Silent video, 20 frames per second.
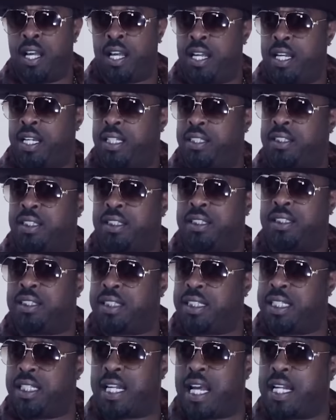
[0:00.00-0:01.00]
and to
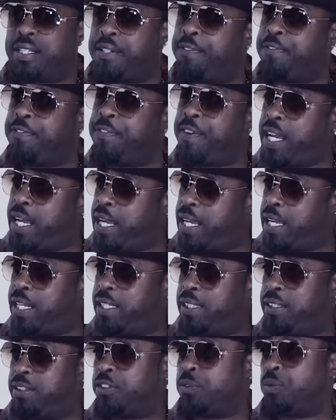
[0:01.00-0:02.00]
see that the
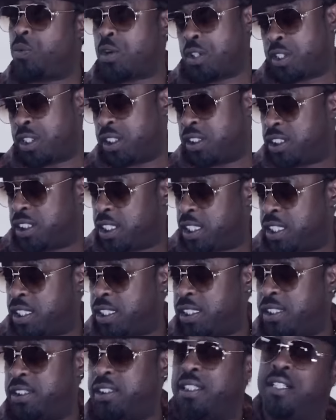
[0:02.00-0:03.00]
fans were the
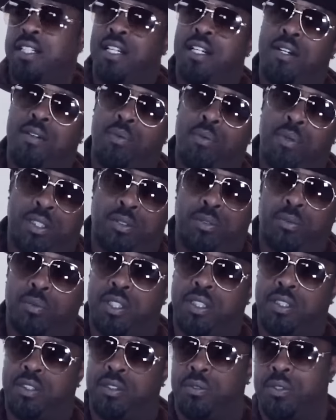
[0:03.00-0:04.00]
judge was
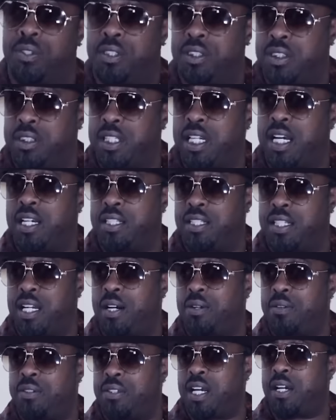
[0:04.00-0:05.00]
was was that
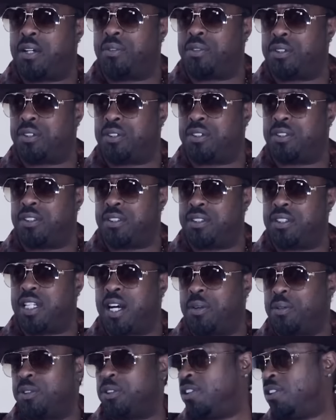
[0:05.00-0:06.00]
that that was
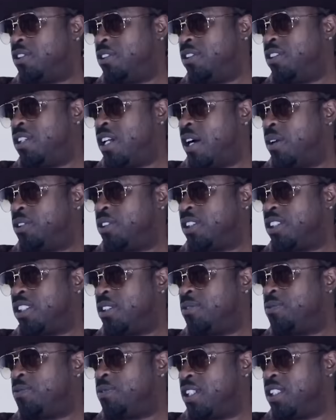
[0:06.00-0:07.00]
that was a that was a
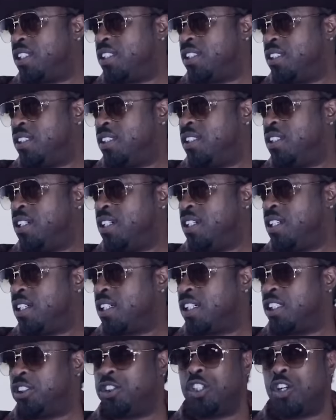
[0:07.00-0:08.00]
good feeling because
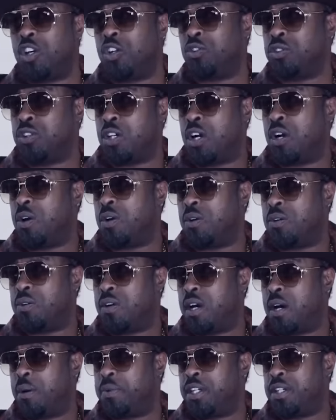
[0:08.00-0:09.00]
right. you don't know.
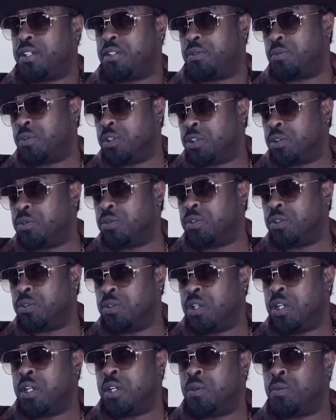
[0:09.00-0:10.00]
I mean, when you
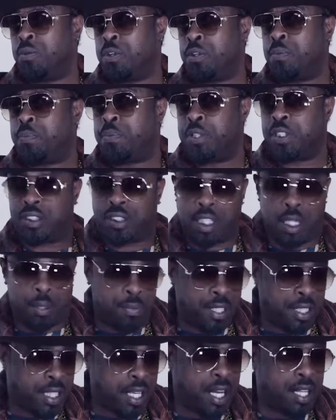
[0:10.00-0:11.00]
when you put
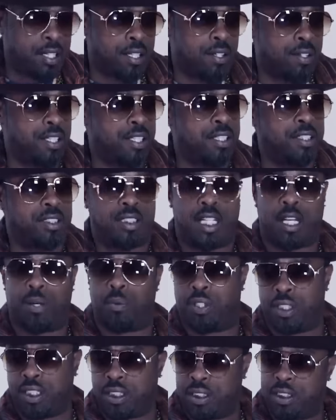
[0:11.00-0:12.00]
something together and you say,
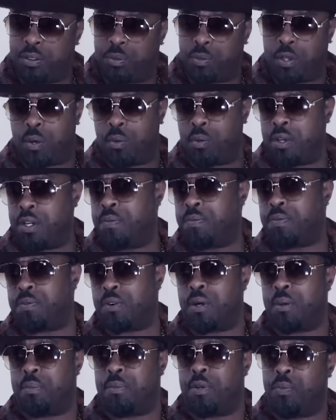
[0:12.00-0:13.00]
well, this is where we
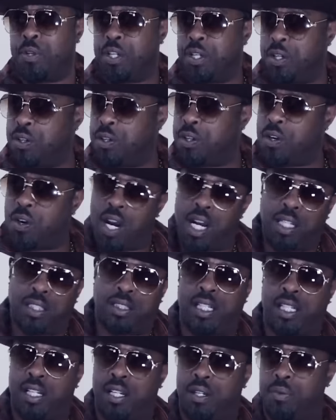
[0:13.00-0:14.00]
from, and we're gonna go
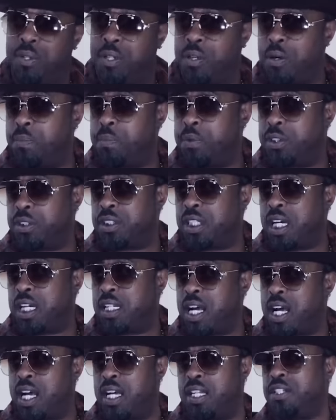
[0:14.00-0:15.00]
out there and we're gonna push our
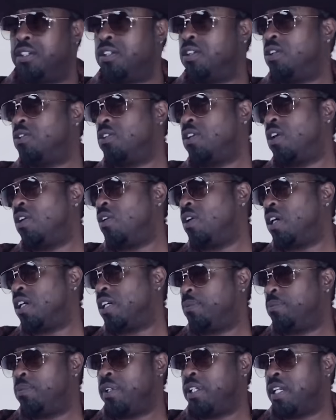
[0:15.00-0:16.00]
line. You don't know.
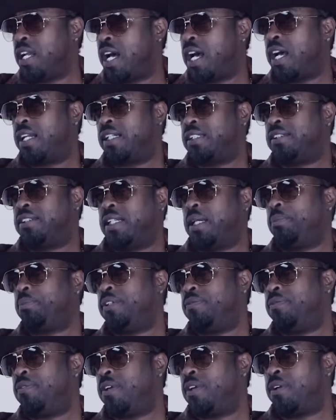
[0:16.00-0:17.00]
It could be not
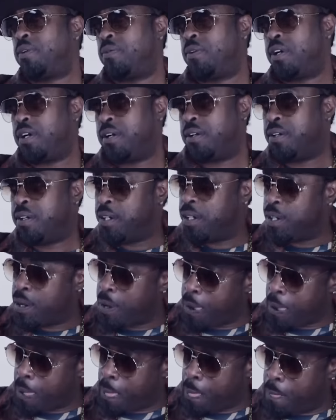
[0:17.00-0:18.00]
accepted very well.
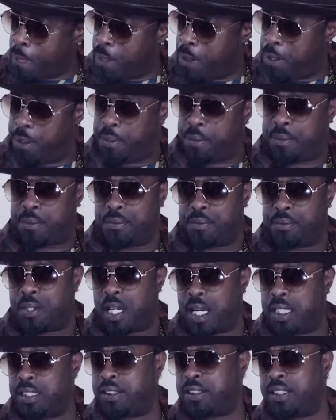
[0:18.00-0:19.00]
Right. You know,
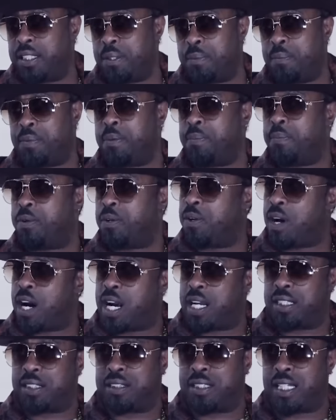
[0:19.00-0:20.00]
I didn't see people go
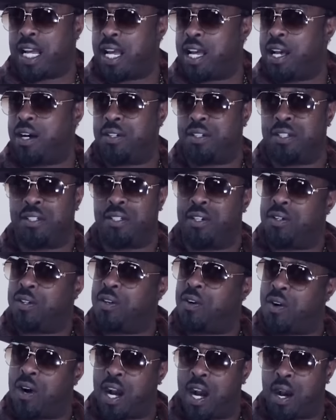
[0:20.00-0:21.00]
out of town. You know,
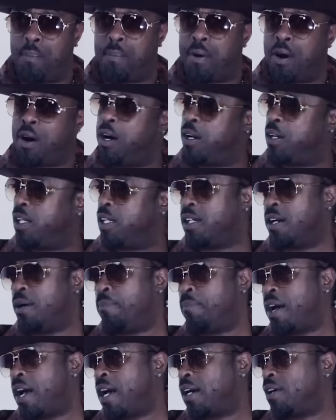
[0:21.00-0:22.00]
go out balling,
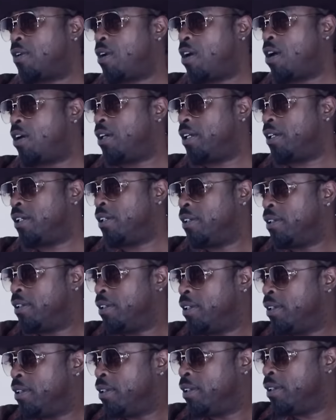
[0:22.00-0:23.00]
come back crawling.
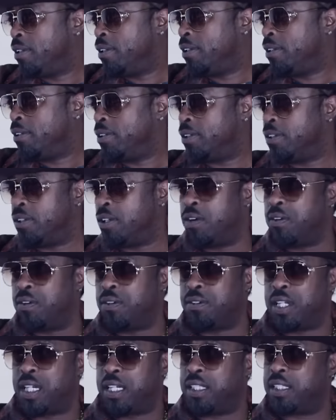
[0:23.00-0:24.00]
you
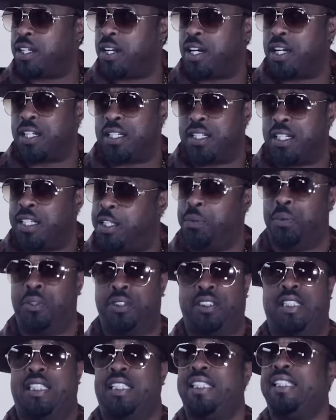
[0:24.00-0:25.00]
know, they thought it
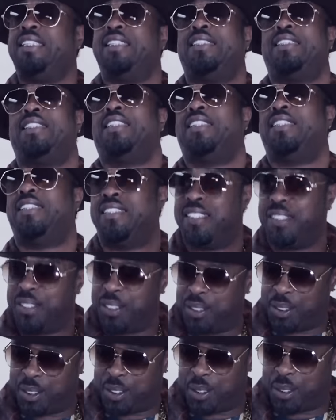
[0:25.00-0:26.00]
was easy
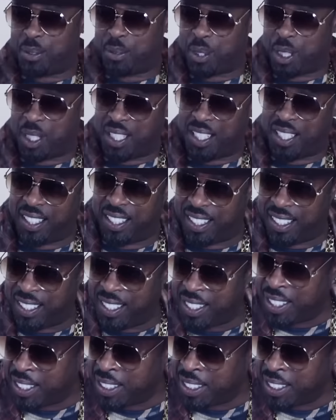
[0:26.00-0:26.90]
to to. Uh,